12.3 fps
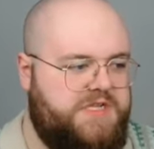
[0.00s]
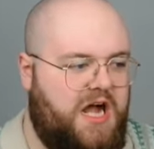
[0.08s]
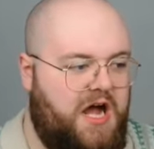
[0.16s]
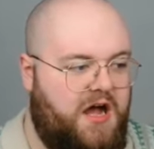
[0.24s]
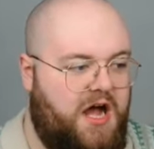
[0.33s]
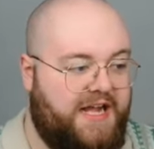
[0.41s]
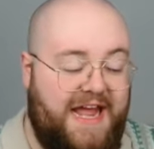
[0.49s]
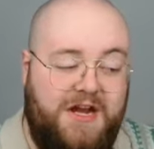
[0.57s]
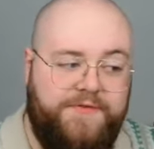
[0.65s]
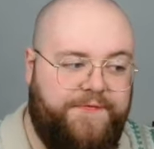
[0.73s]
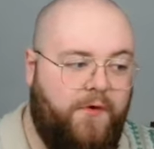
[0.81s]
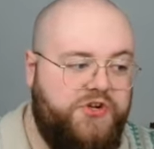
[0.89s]
Again,
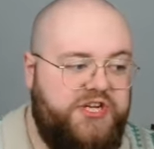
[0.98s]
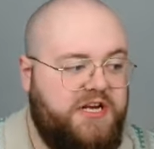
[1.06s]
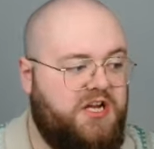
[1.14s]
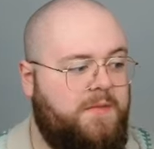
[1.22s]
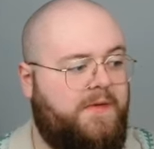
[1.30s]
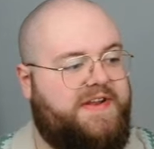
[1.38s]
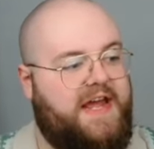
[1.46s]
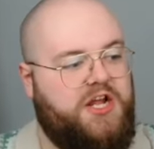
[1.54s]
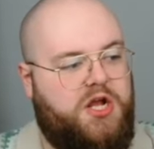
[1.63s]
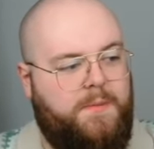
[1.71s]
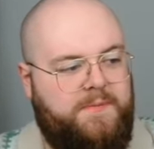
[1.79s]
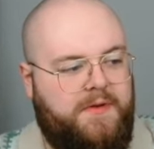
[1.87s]
unfortunately didn't come up today.
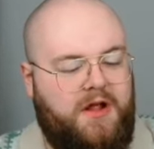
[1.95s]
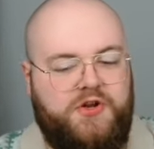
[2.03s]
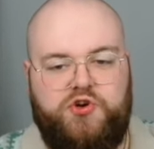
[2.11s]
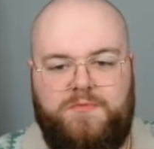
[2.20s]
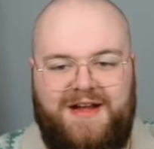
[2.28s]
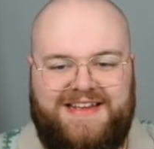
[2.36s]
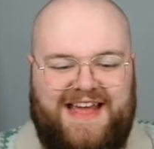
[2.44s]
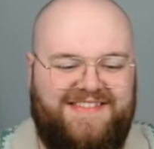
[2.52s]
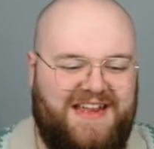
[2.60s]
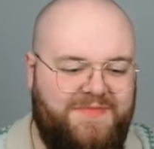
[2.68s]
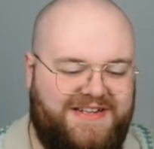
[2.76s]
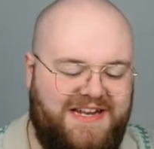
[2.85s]
Comes up a lot during my
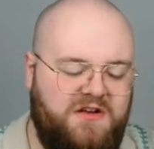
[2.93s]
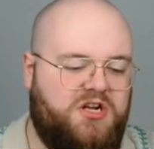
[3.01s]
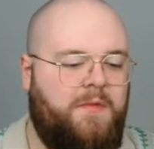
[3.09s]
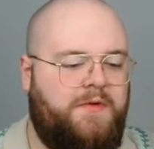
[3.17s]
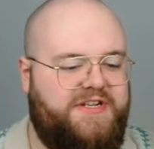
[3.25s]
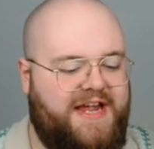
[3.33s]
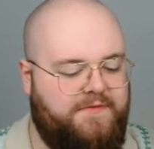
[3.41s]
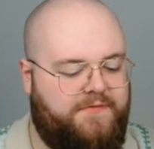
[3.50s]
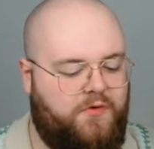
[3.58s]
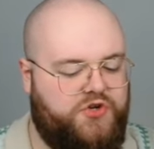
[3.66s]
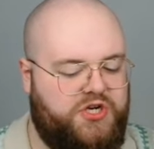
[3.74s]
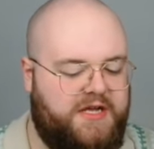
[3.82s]
testing, but did not come up today,
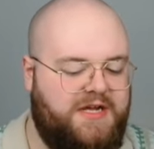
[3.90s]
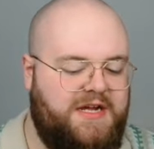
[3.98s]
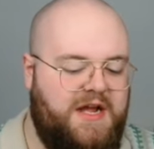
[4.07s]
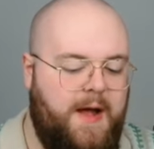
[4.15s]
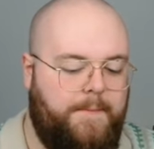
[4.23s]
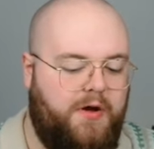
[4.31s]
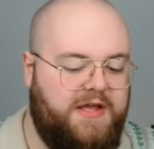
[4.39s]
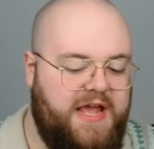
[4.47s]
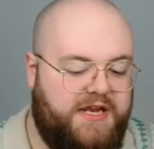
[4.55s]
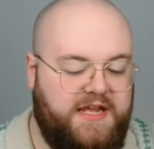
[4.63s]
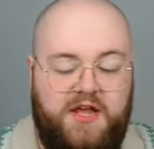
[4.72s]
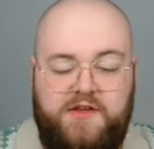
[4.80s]
unfortunately. But yeah,
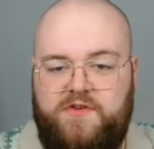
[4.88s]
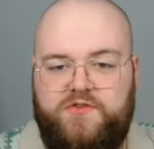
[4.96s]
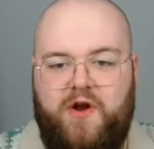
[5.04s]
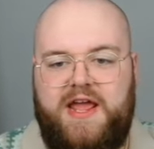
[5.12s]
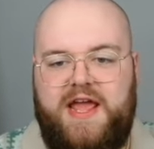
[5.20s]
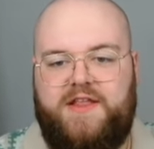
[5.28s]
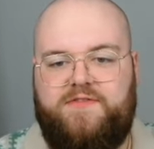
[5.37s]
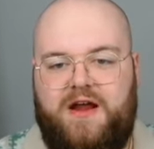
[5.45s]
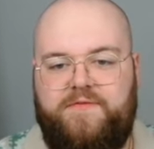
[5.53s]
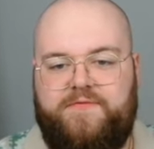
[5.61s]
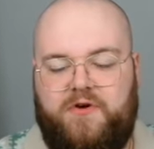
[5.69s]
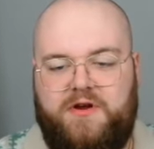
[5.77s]
Dingirsu is great. It's
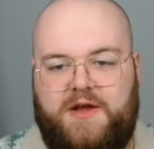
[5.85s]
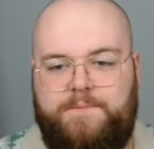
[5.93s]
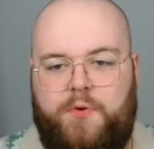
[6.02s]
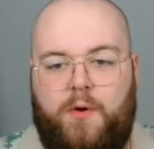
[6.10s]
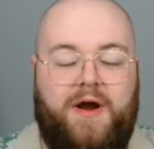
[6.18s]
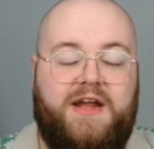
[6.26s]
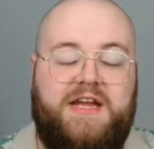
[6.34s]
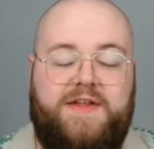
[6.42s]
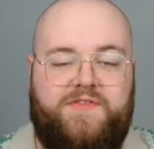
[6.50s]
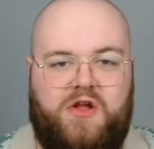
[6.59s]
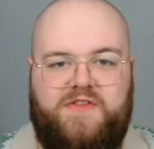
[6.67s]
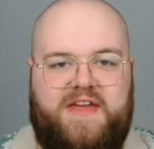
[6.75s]
great for like ball breaking
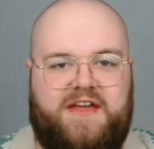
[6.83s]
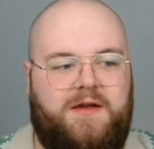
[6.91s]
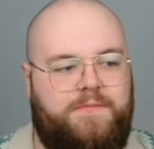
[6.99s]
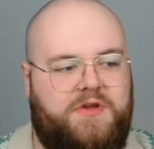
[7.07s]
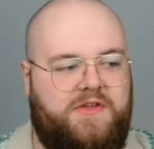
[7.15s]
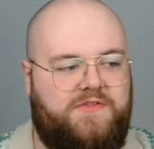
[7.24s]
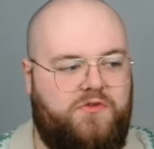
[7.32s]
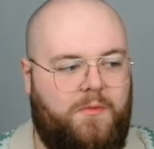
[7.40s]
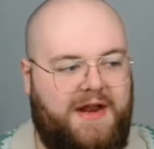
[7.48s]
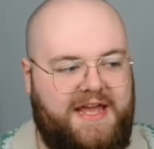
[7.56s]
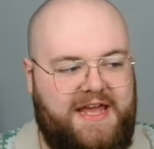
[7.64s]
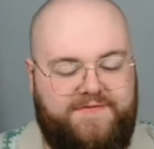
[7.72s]
if you go in second, because
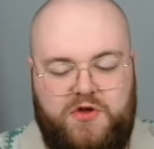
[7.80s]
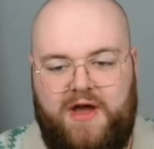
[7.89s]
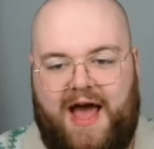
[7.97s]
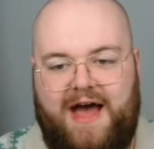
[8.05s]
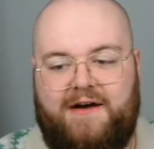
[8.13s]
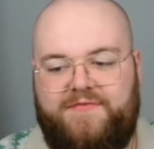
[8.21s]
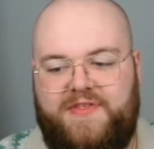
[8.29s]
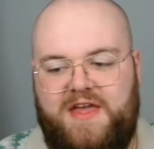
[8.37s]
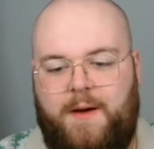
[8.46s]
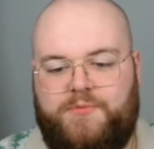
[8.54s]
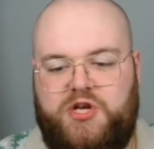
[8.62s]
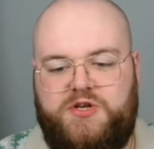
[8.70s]
normally if you have the
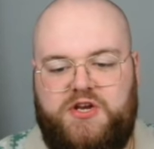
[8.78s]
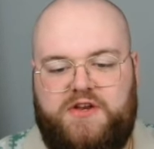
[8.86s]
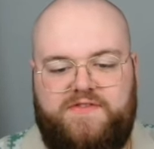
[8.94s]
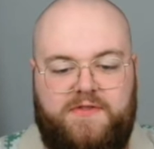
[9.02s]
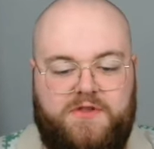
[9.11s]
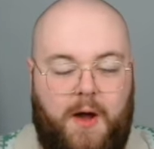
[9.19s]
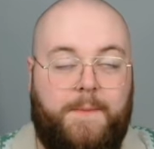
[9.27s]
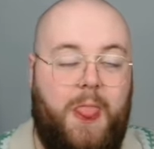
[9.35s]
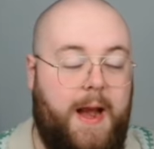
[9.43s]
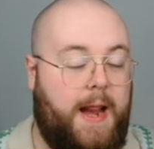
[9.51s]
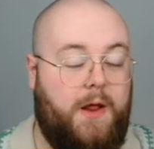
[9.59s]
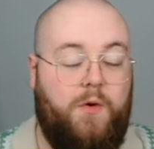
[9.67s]
opportunity
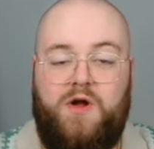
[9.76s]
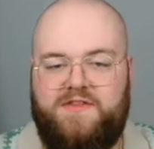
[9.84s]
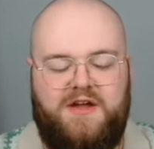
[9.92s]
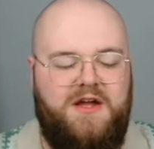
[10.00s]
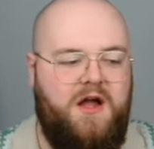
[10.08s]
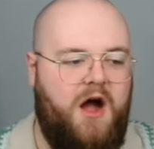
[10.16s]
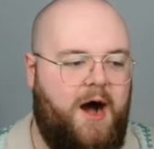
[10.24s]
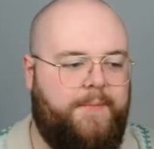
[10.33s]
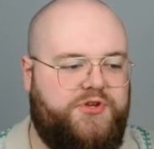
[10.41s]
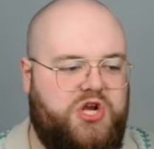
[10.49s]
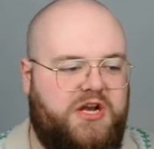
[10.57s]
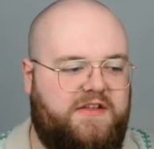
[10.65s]

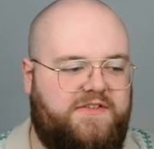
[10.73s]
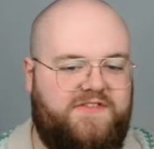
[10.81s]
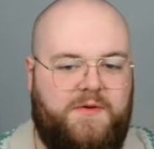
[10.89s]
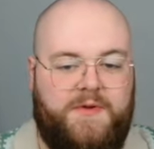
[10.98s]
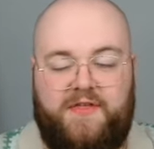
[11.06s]
to summon